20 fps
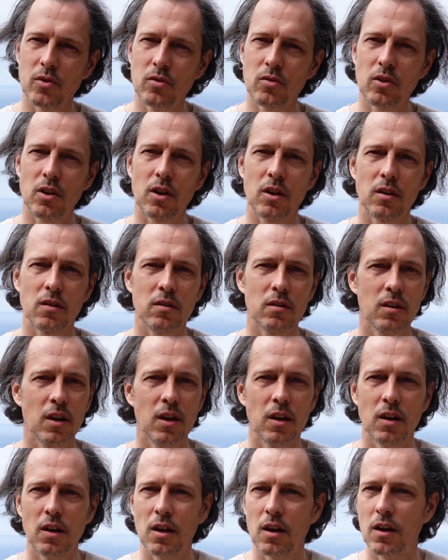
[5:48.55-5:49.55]
you can,
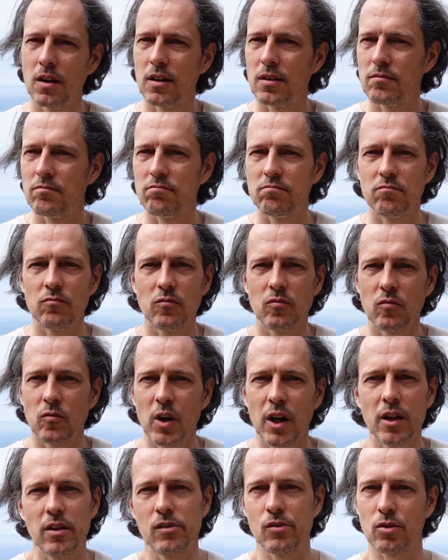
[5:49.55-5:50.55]

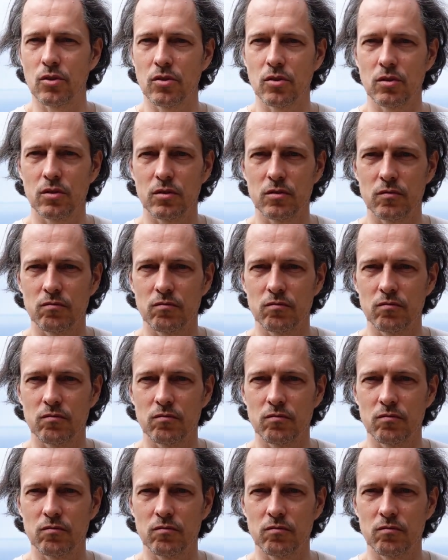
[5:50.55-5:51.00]
why not,